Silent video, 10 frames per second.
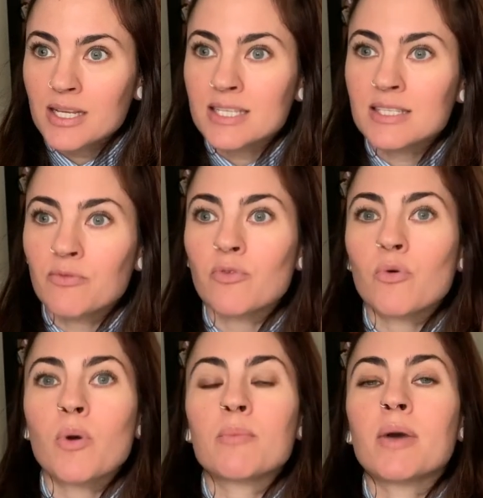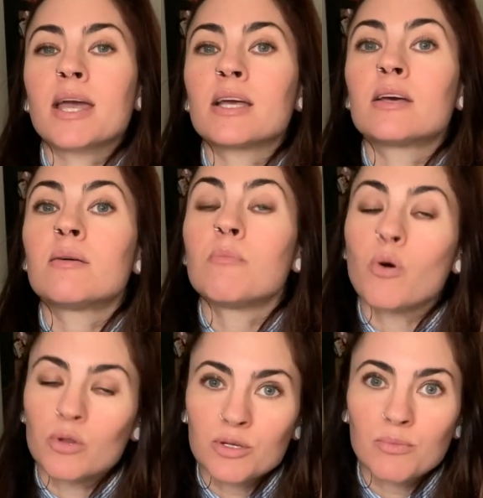except for when my
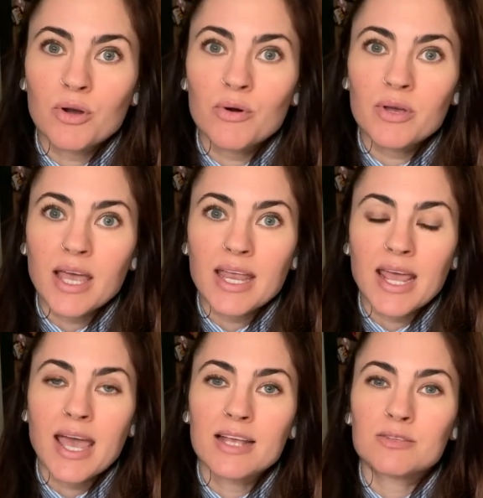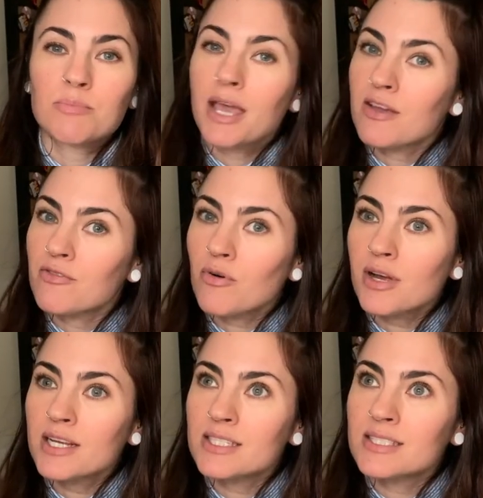molar broke and I had to pay for
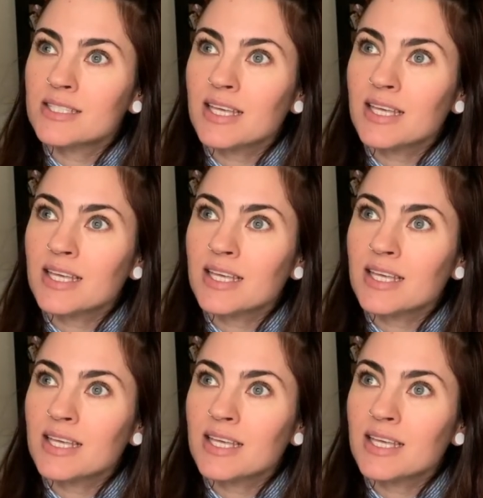it.